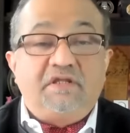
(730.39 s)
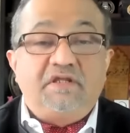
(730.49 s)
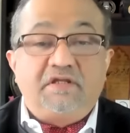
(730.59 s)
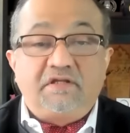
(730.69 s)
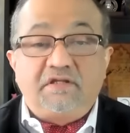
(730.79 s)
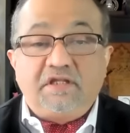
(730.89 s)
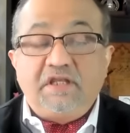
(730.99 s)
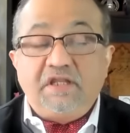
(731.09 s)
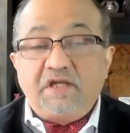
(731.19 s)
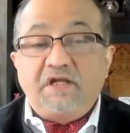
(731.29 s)
uh,
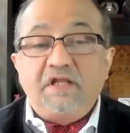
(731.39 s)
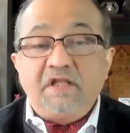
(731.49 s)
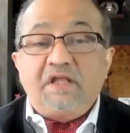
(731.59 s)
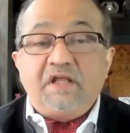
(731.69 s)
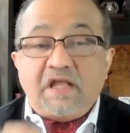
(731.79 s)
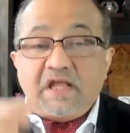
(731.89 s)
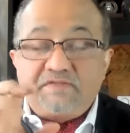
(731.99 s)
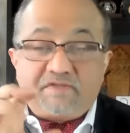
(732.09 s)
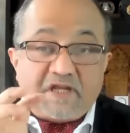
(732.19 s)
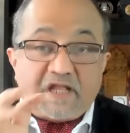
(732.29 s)
India
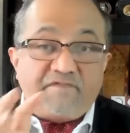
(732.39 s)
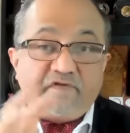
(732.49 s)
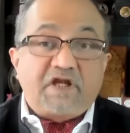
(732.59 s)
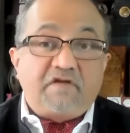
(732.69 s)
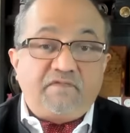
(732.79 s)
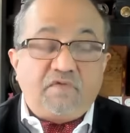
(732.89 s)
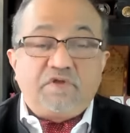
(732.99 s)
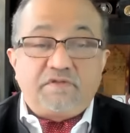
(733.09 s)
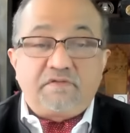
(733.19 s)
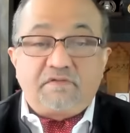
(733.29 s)
has an Africa focus.